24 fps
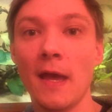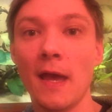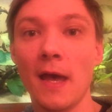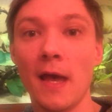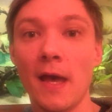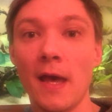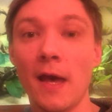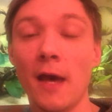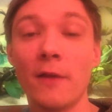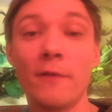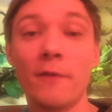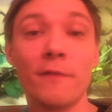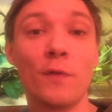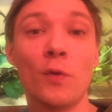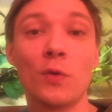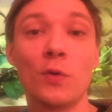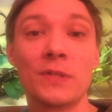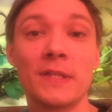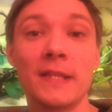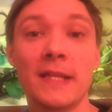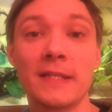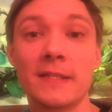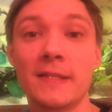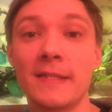And
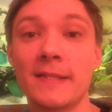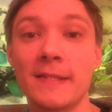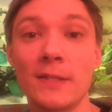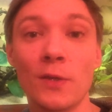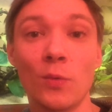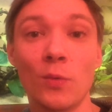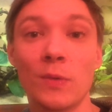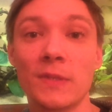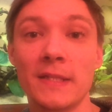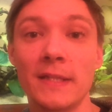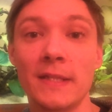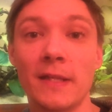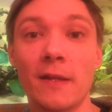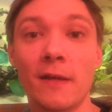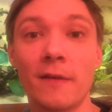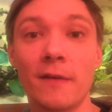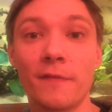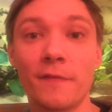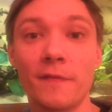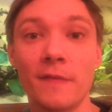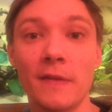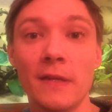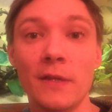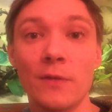unfortunately, that just still wasn't
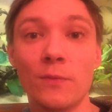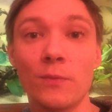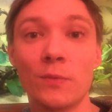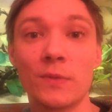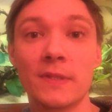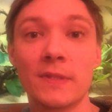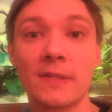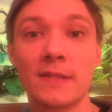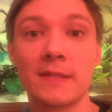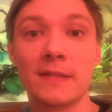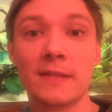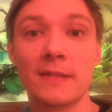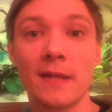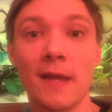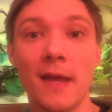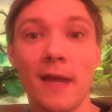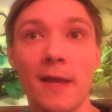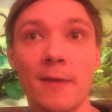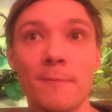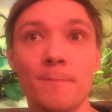enough. It was